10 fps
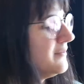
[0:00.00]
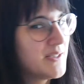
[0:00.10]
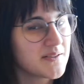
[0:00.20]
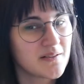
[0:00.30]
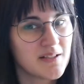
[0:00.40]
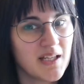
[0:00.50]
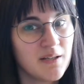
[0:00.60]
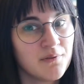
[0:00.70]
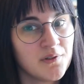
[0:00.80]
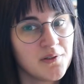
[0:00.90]
Basically, he
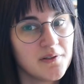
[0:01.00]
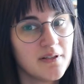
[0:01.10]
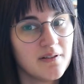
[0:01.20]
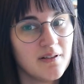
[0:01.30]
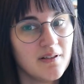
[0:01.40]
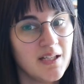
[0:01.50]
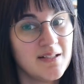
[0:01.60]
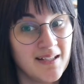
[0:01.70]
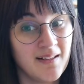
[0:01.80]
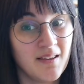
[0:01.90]
will
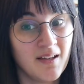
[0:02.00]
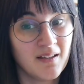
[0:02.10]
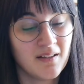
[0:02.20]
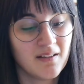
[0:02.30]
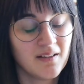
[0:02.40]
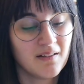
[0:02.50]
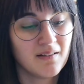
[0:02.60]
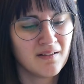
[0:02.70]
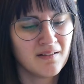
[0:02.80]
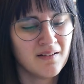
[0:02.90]
eat anything.
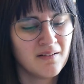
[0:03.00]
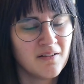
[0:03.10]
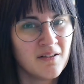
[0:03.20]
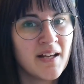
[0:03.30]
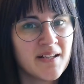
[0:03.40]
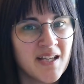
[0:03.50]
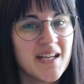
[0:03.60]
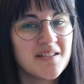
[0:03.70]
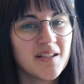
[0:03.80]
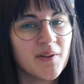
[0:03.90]
You know, you gotta
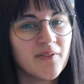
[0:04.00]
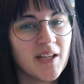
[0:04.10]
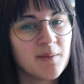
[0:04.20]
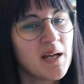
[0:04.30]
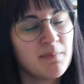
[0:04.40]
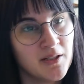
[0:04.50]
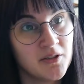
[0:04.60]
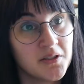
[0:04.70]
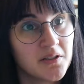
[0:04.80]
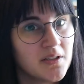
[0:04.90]
taste everything. It might be
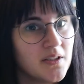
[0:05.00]
good.